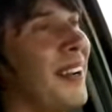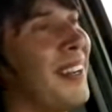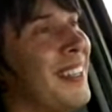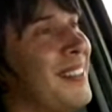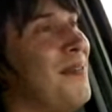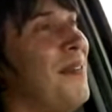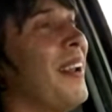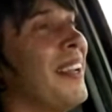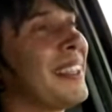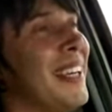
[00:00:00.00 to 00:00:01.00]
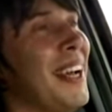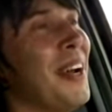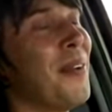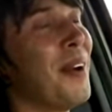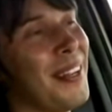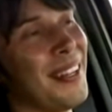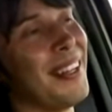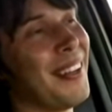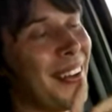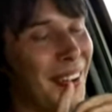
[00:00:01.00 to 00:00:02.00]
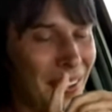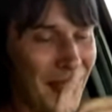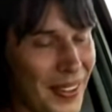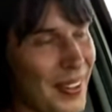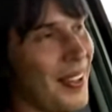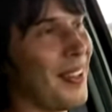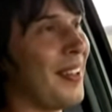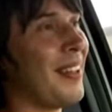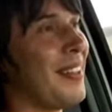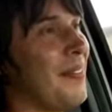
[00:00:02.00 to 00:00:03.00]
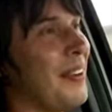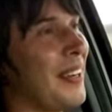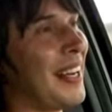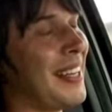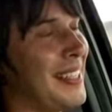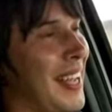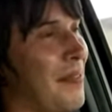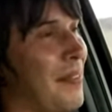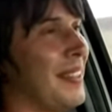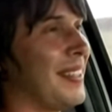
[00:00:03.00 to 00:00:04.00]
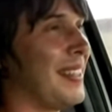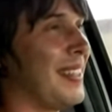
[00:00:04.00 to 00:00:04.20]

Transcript: I see you thought about it. Professor Alice Roberts.